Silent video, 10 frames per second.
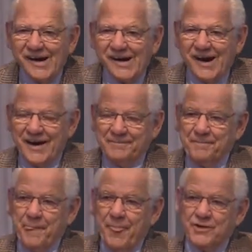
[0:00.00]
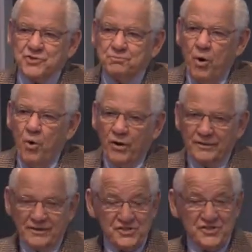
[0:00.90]
All right, there's more,
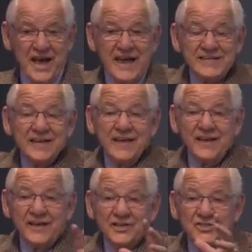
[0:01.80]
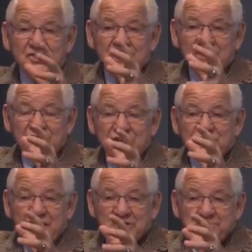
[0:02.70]
because the idea is it's
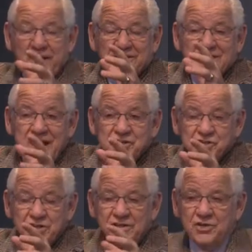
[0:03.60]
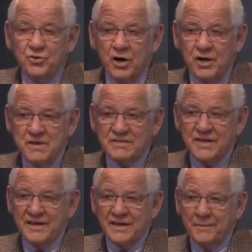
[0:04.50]
this expectation that you ought to be
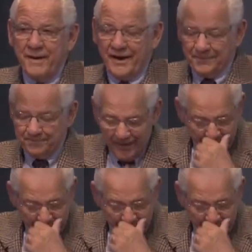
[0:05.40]
thinking about.